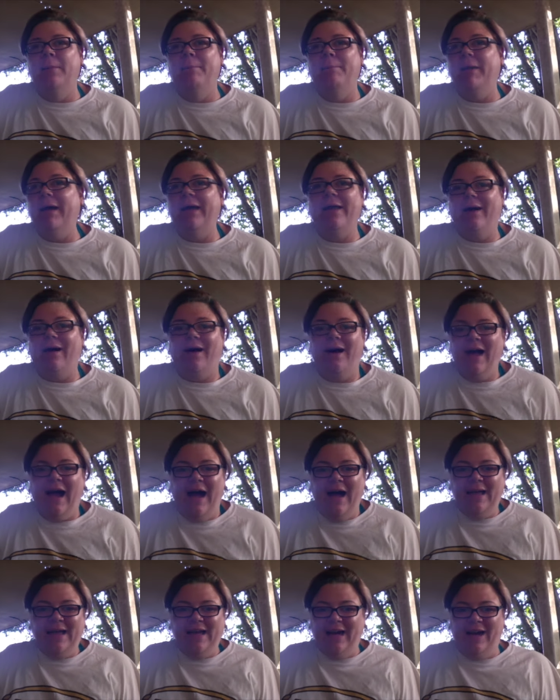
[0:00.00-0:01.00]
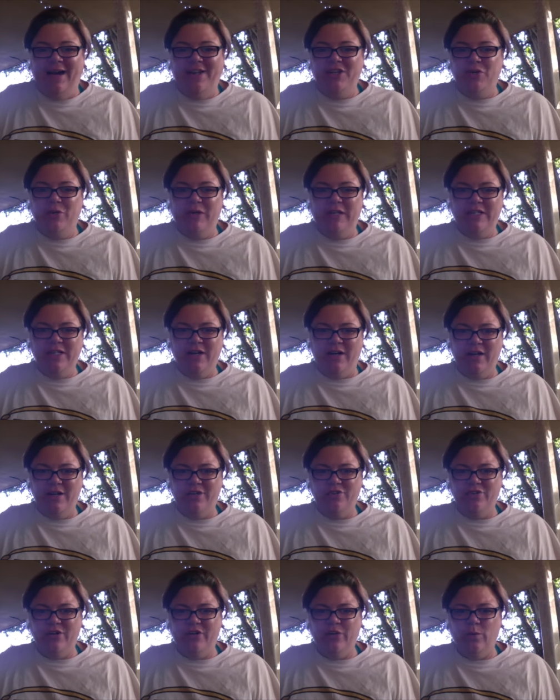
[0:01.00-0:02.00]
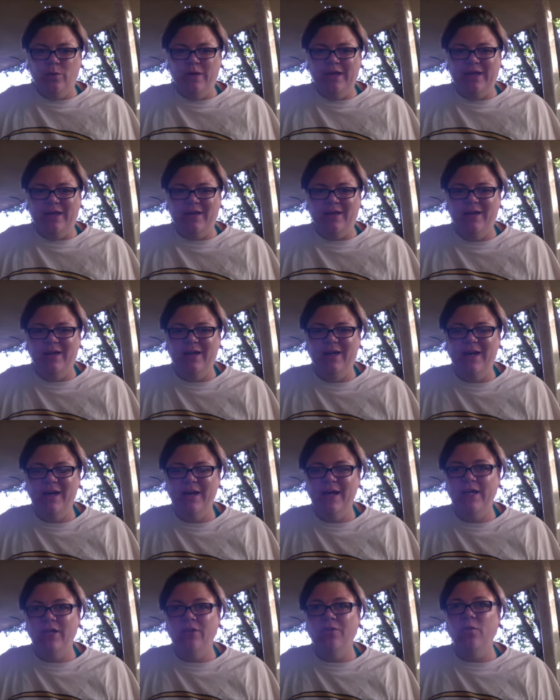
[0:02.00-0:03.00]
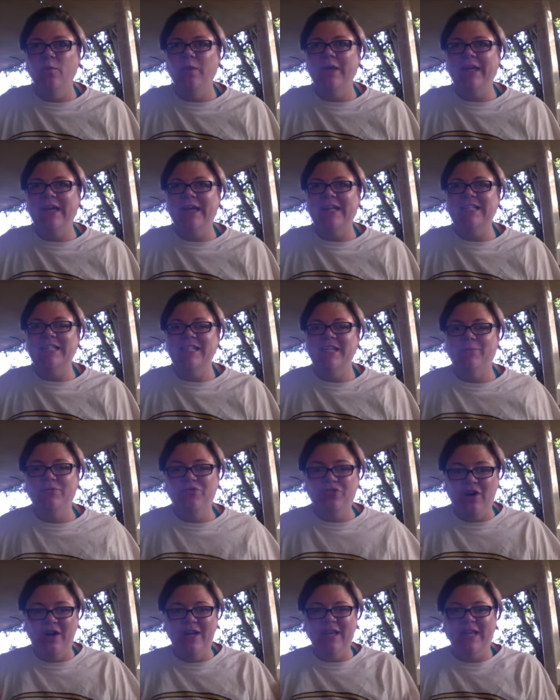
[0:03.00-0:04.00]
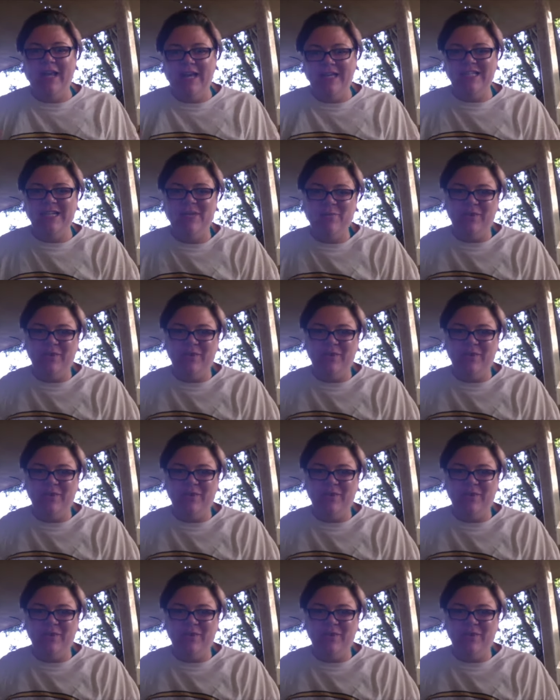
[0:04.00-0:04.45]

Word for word: But I, I, can't do any dyeing during the week, and on the weekends, and I'm trying to catch up